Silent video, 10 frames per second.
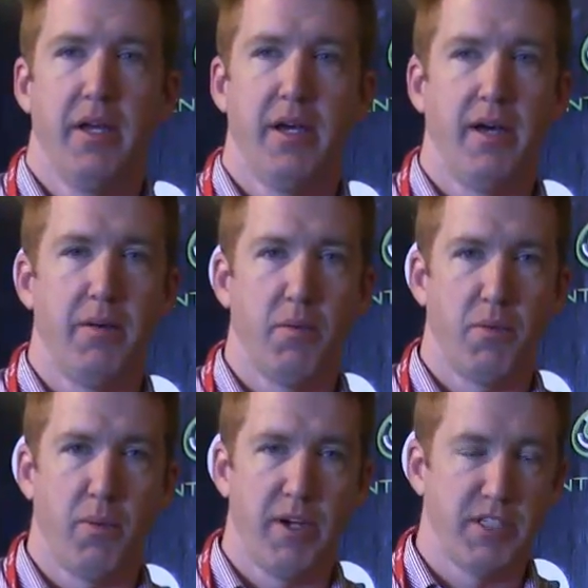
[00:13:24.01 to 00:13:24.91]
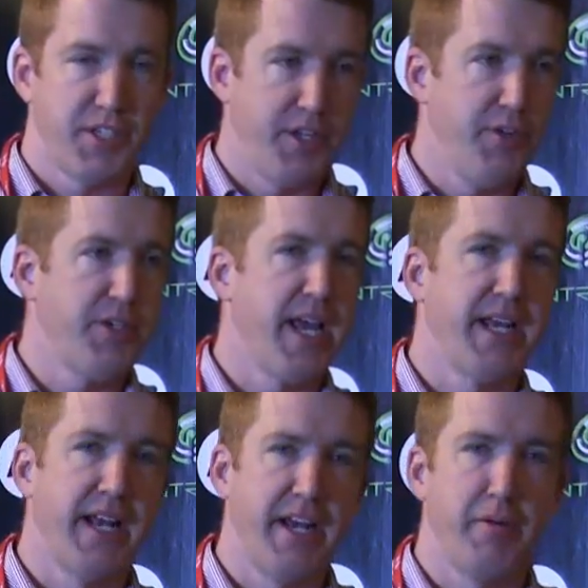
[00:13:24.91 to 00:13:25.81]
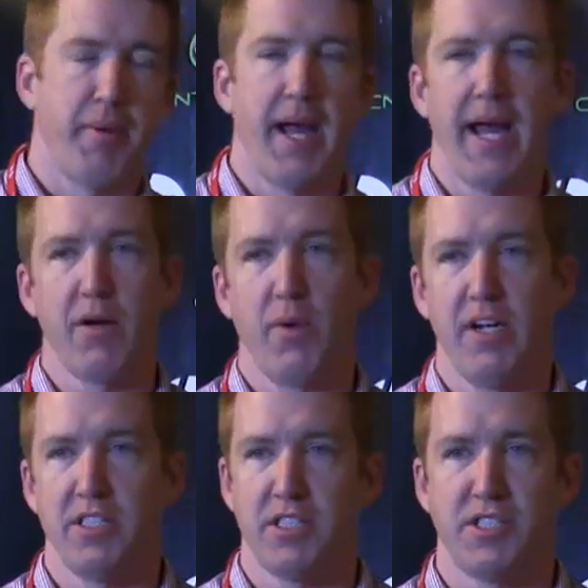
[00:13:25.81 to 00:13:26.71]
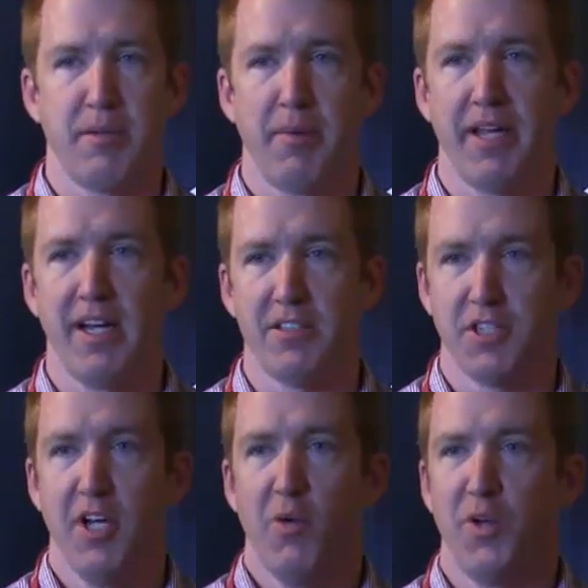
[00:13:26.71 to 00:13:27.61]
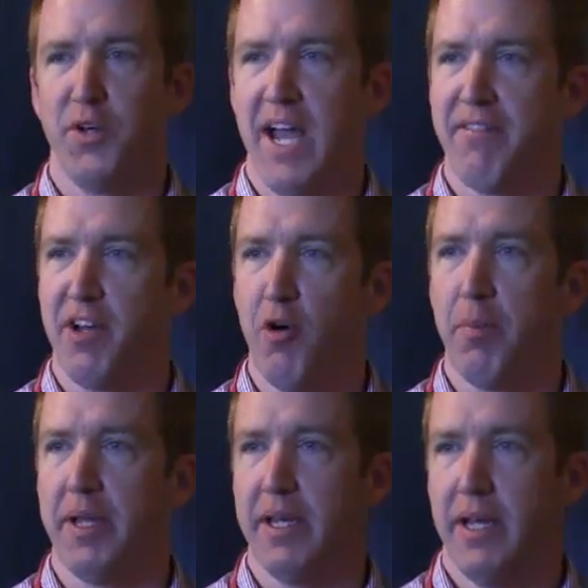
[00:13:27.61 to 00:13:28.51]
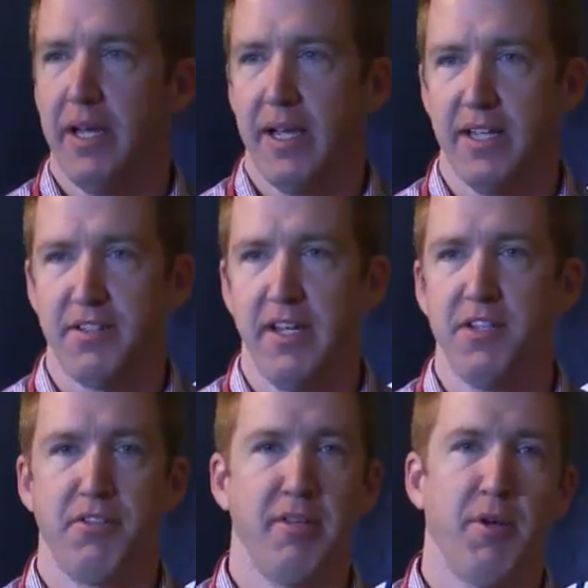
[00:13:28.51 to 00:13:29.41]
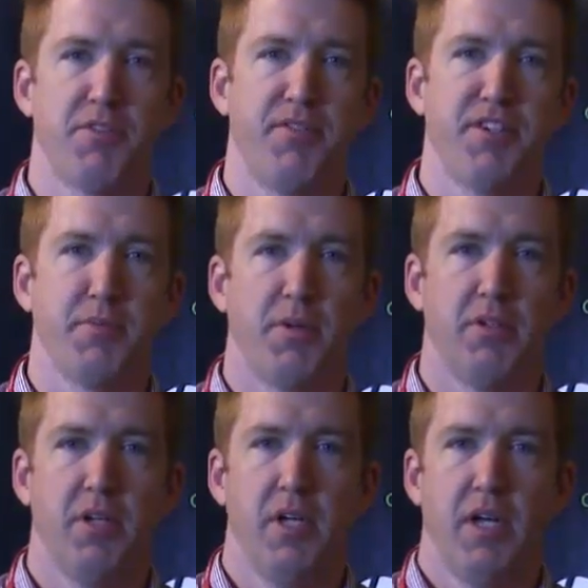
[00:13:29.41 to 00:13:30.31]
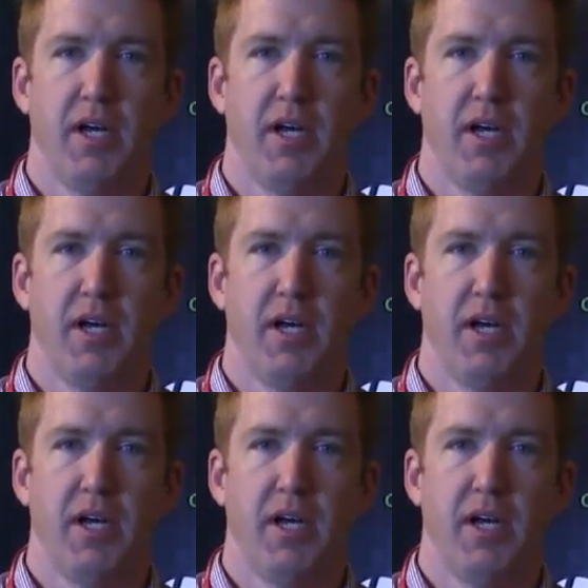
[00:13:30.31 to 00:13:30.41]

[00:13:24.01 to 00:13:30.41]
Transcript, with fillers: Um, whether it's to you taking it out of your bag, whether it's to somebody else when you have it open, it's easily the most visible.